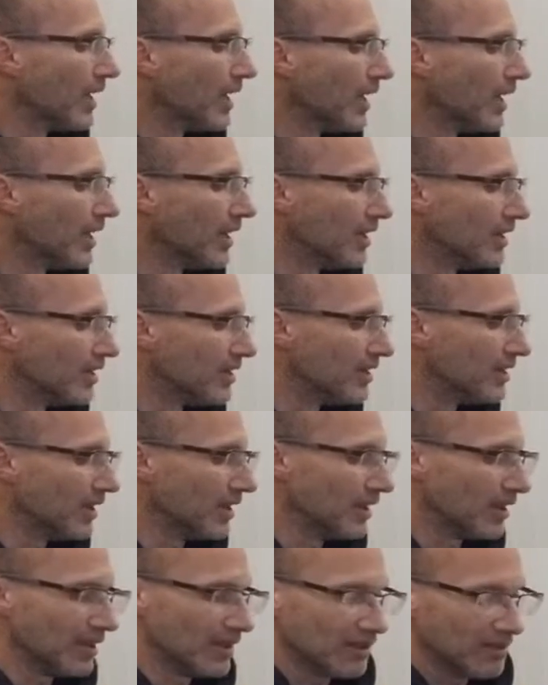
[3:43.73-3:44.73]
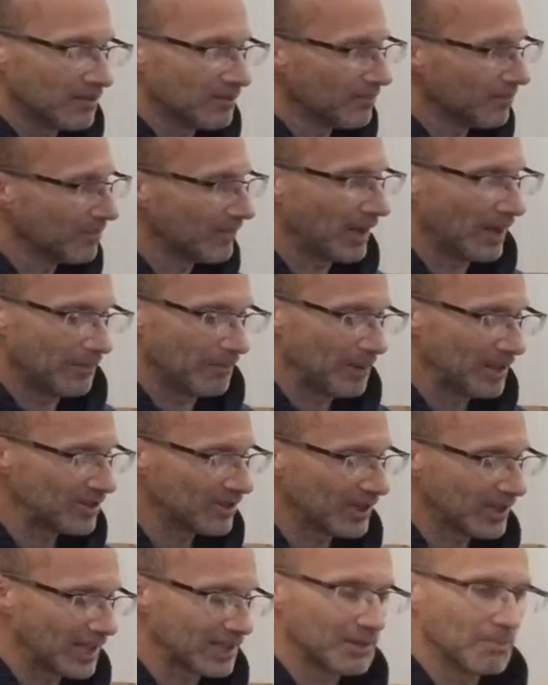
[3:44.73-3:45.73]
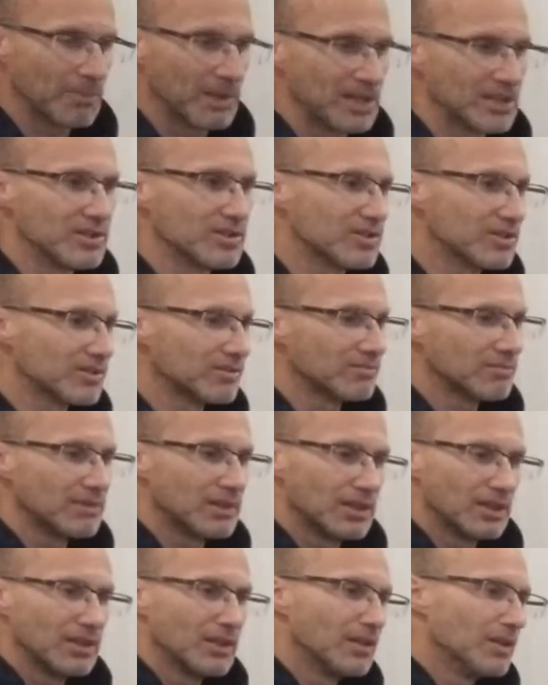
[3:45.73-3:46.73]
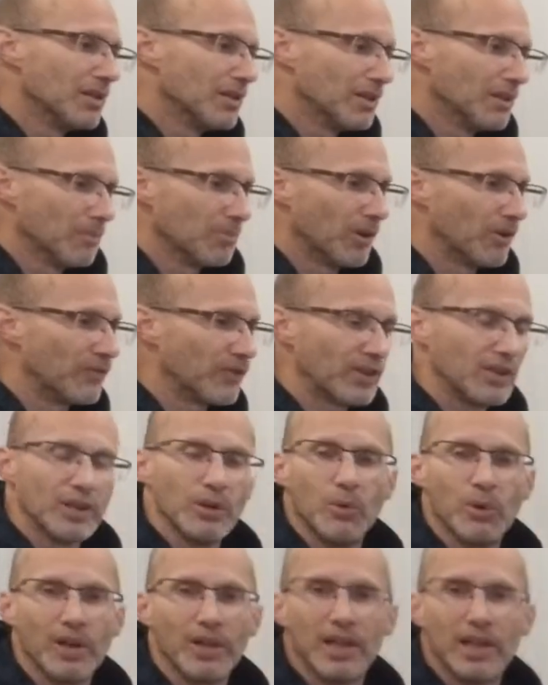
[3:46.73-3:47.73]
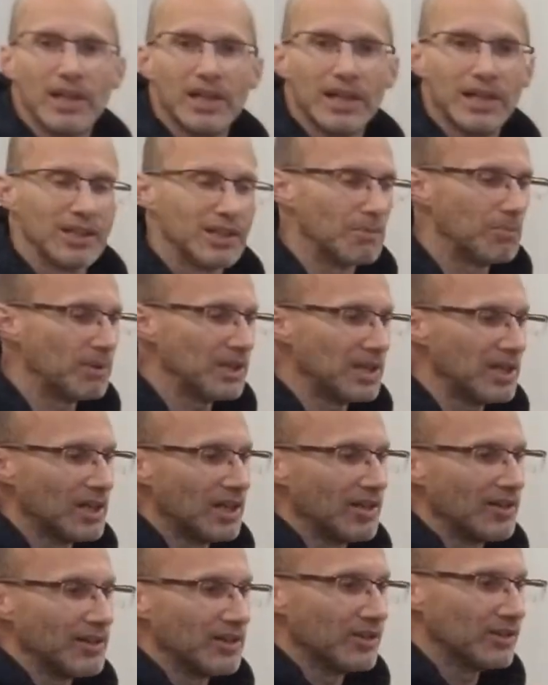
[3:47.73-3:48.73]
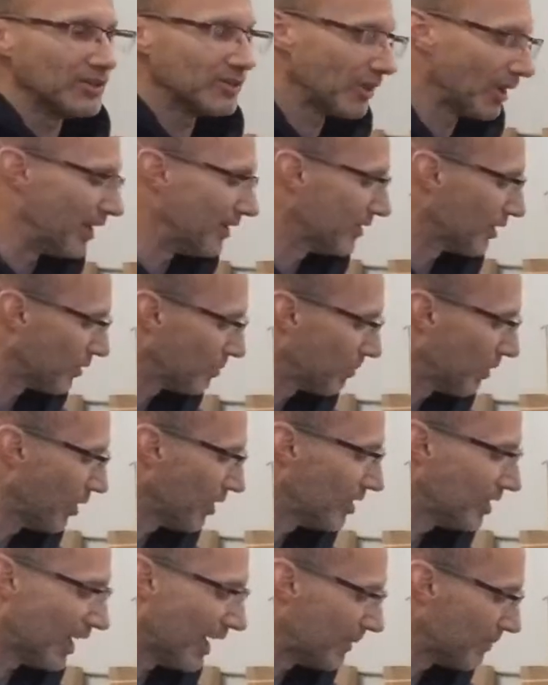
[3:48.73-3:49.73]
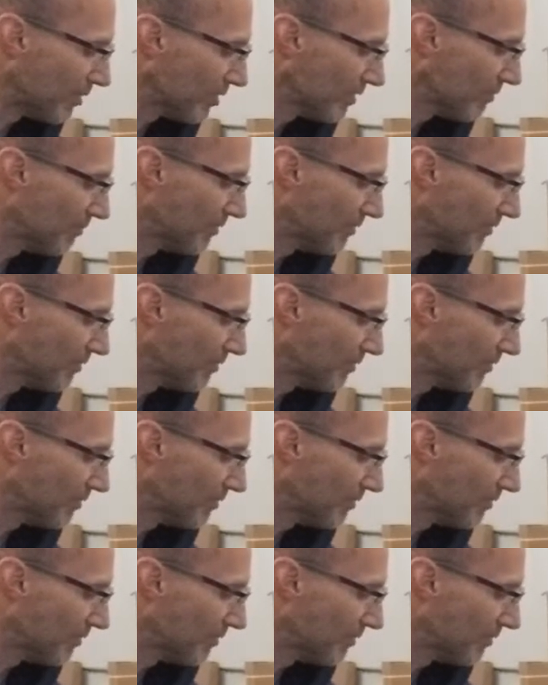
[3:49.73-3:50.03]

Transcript: and basically got the bends perfectly where they needed to be on those prototypes.